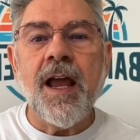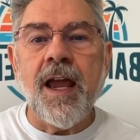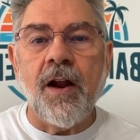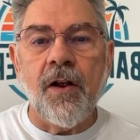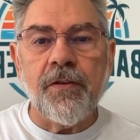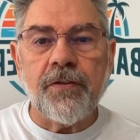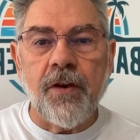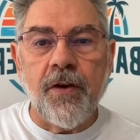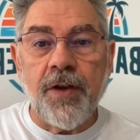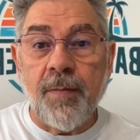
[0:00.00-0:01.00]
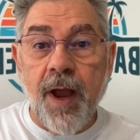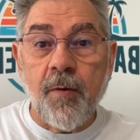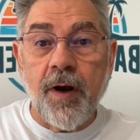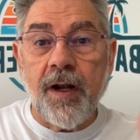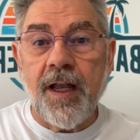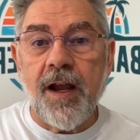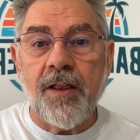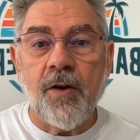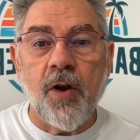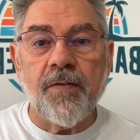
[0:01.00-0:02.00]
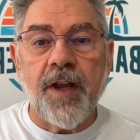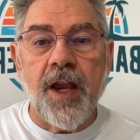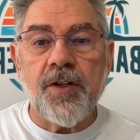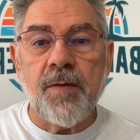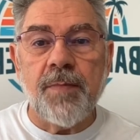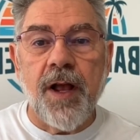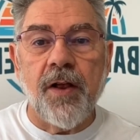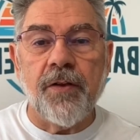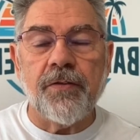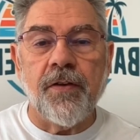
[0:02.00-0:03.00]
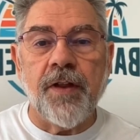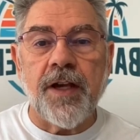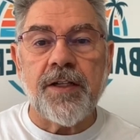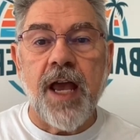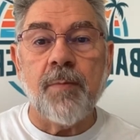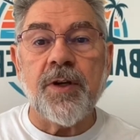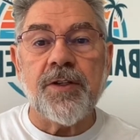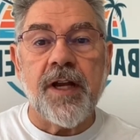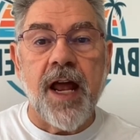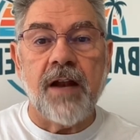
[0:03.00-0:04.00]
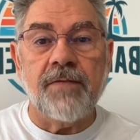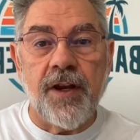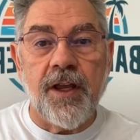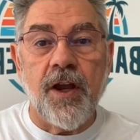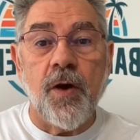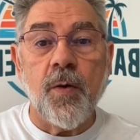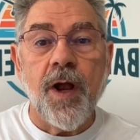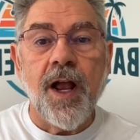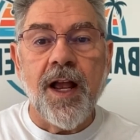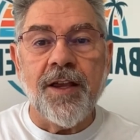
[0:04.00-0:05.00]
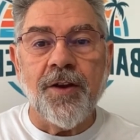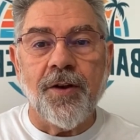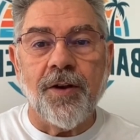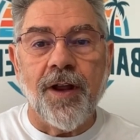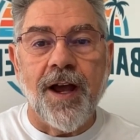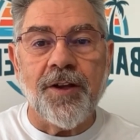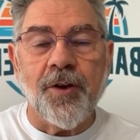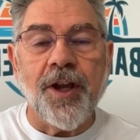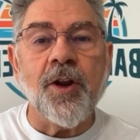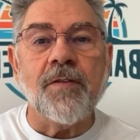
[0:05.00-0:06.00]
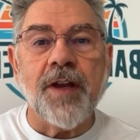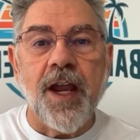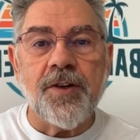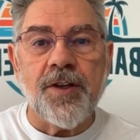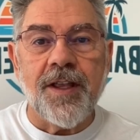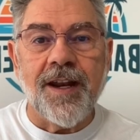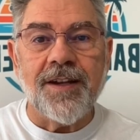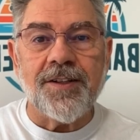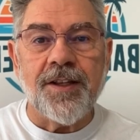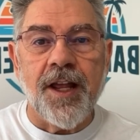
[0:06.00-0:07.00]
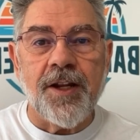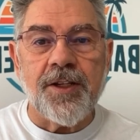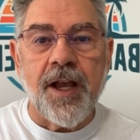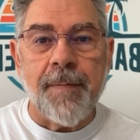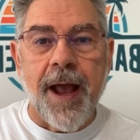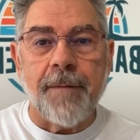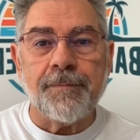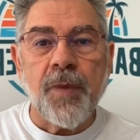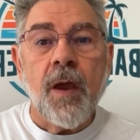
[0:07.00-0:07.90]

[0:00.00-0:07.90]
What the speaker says: And also, you might want to click on the notification bell so the next time we send out a video, you'll get notification that it's come out.